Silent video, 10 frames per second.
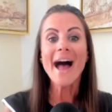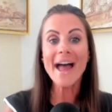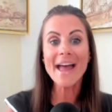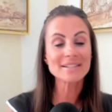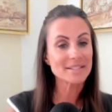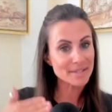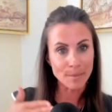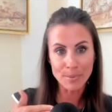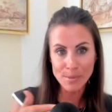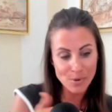And
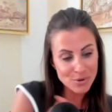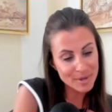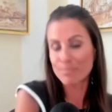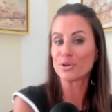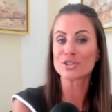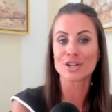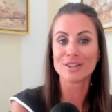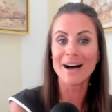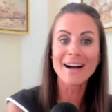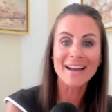some people can push a
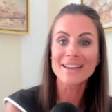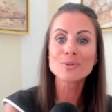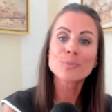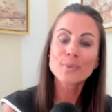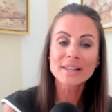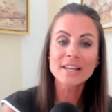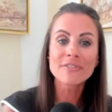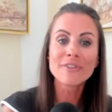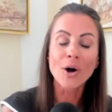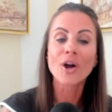line
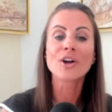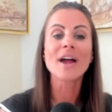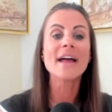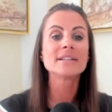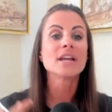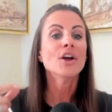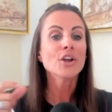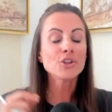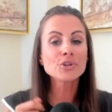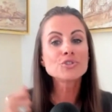really far, and
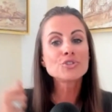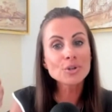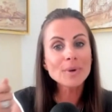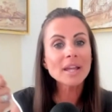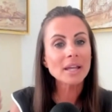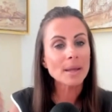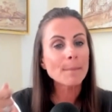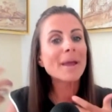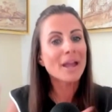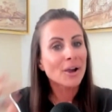you're doing
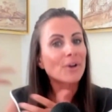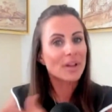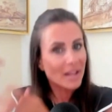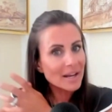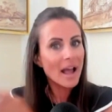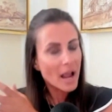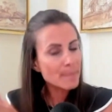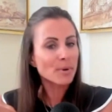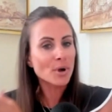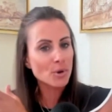it paired in a
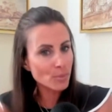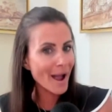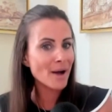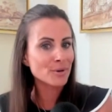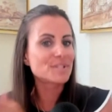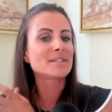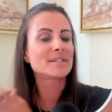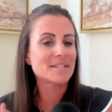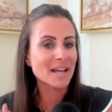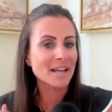hyper aroused
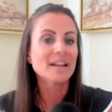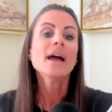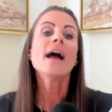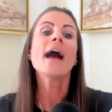state.